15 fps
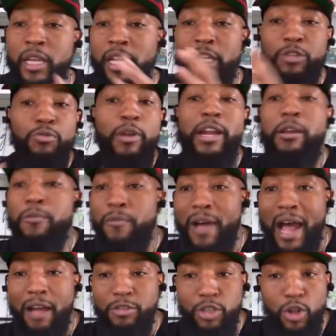It's rated
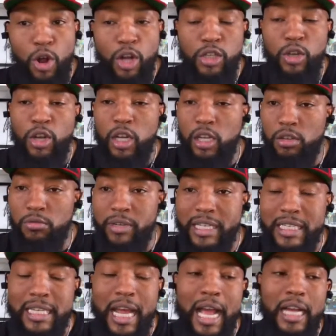5 stars on
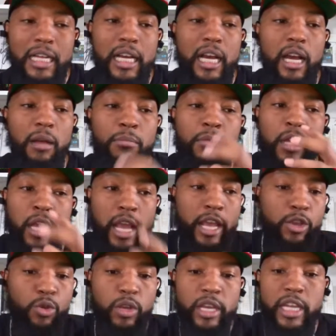Goodreads.com,
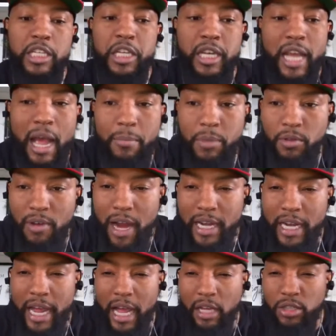and you can get your copy
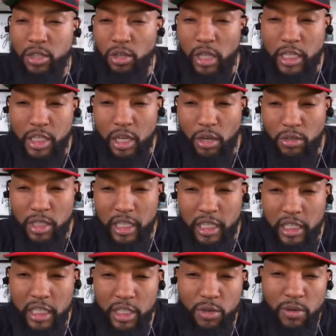right now. So let's go.
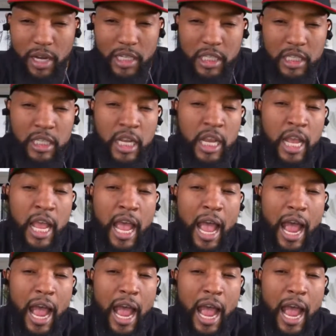Send in these questions.